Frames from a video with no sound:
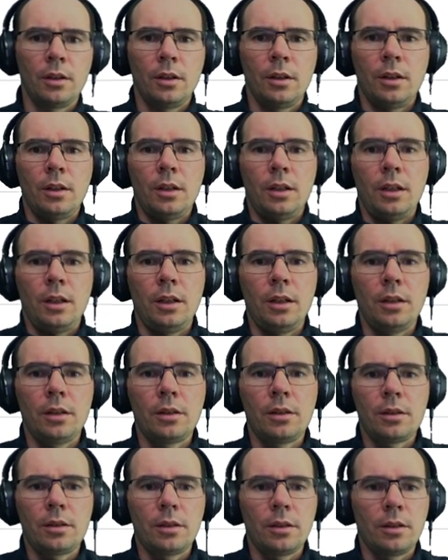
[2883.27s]
And
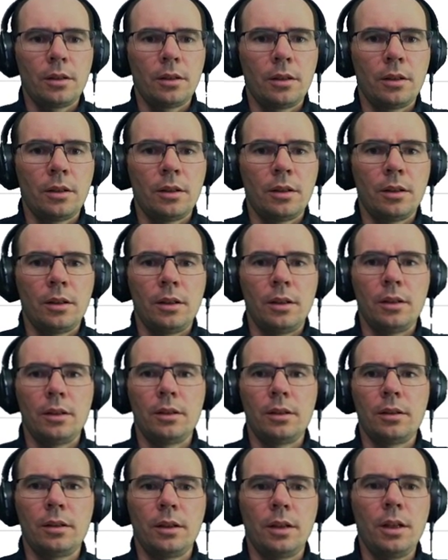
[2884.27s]

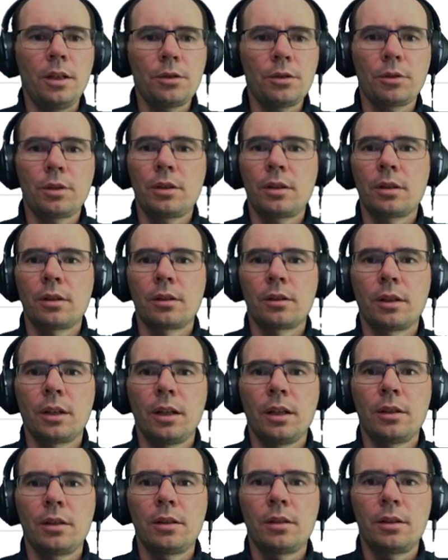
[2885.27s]
interestingly, it
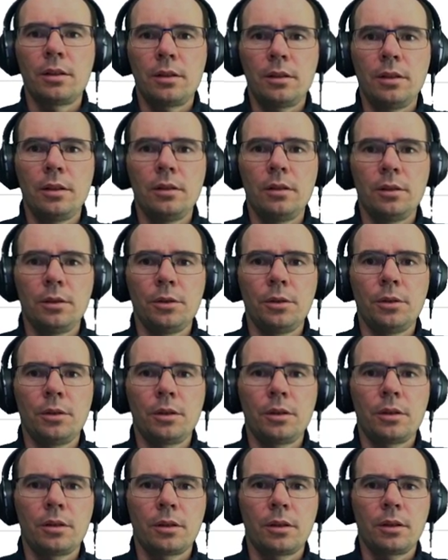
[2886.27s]
is still not
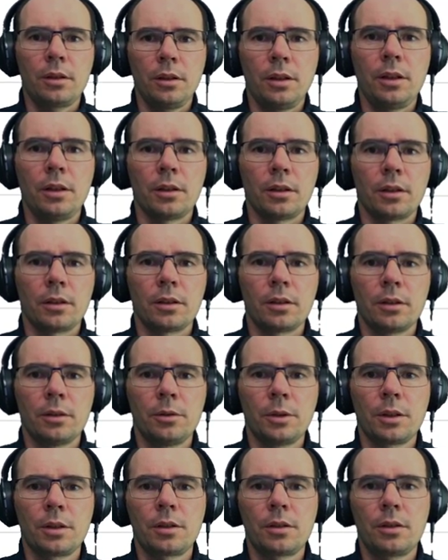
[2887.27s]
clear, or
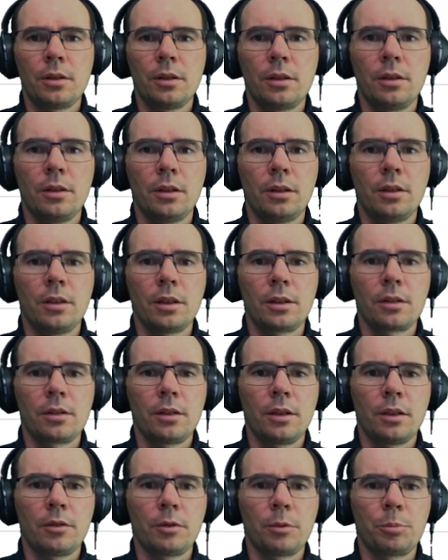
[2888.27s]
it doesn't
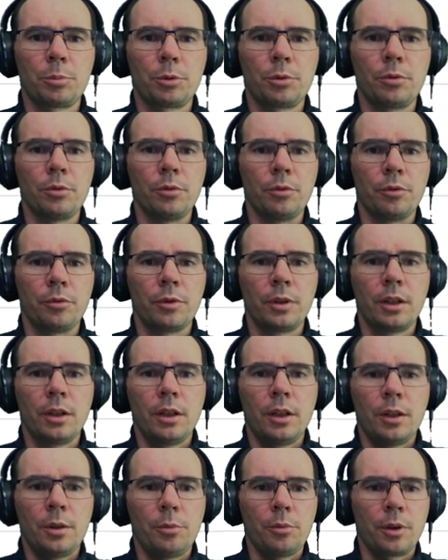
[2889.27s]
have a proof
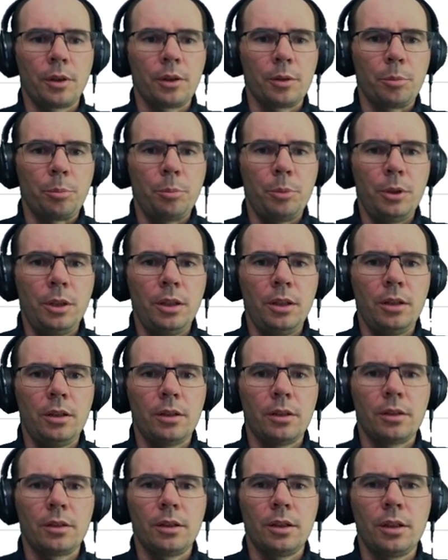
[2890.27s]
whether P
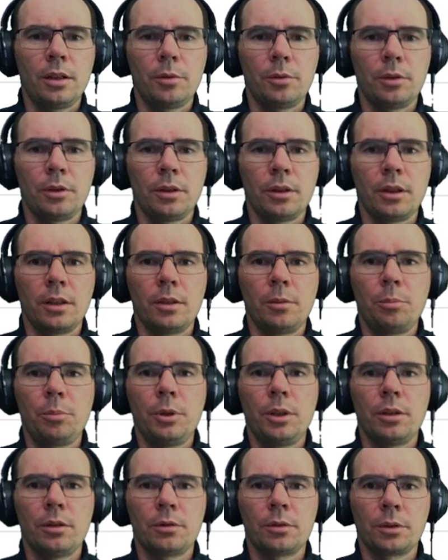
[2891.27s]
is equal NP
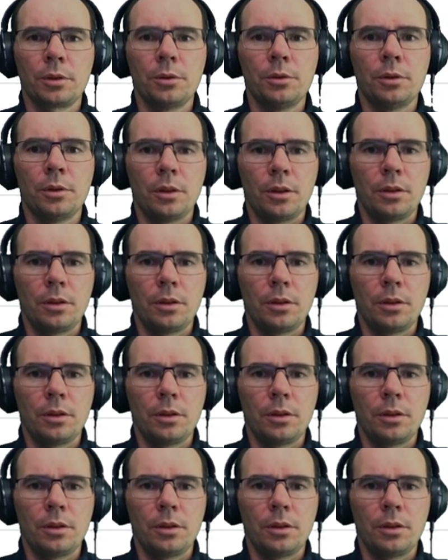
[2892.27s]
or not.